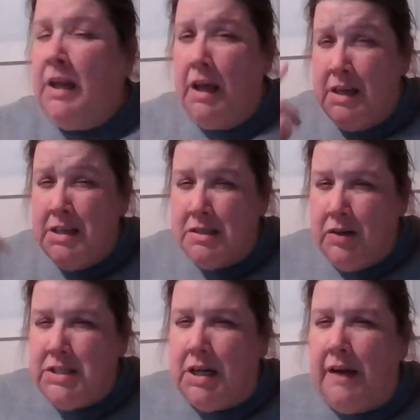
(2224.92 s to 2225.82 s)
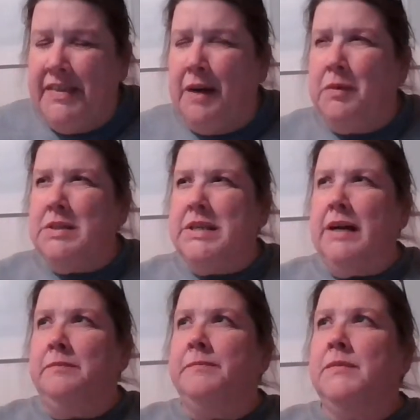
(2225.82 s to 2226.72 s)
And he's going to cut that one
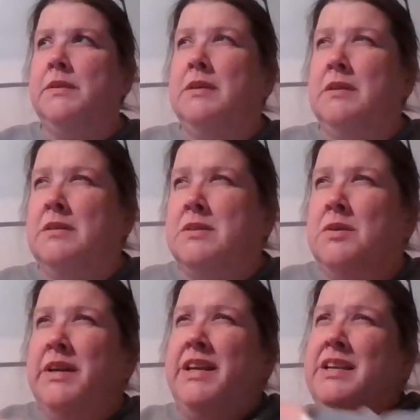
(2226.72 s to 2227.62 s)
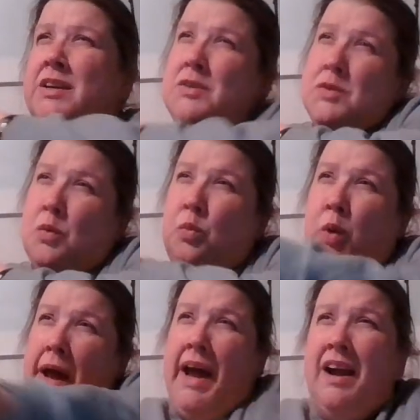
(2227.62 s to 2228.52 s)
down. So again, he goes
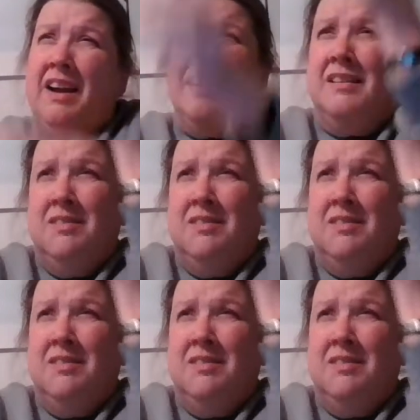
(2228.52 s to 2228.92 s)
whack.